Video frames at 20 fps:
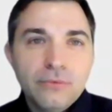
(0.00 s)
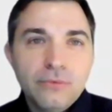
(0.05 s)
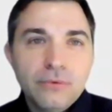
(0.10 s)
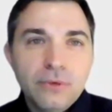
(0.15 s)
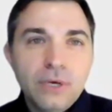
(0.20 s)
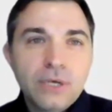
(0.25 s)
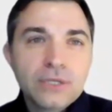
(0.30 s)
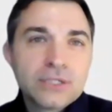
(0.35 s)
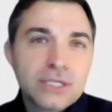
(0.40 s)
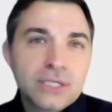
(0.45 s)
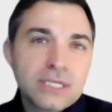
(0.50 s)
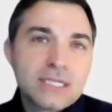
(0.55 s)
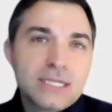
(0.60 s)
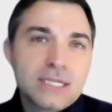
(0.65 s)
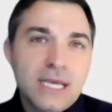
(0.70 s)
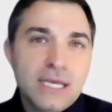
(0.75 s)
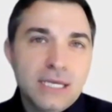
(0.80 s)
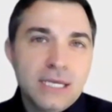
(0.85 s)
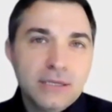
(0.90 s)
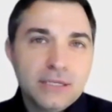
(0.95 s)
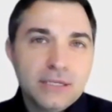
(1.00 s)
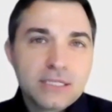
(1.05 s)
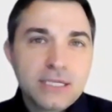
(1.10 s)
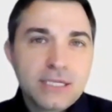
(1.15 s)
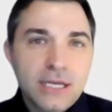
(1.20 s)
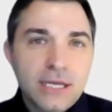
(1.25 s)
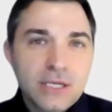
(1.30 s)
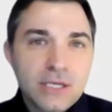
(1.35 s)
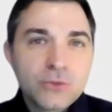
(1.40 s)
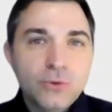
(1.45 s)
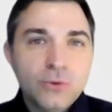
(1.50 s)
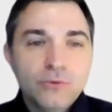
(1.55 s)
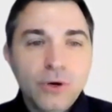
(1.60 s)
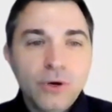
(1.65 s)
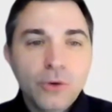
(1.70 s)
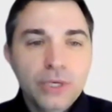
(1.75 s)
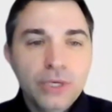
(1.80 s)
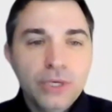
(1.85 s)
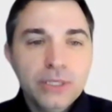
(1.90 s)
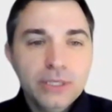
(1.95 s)
not just staying in the status quo,
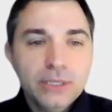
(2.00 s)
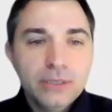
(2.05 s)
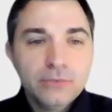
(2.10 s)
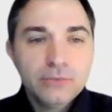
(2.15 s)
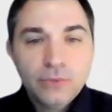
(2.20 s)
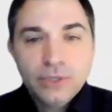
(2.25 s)
what we did,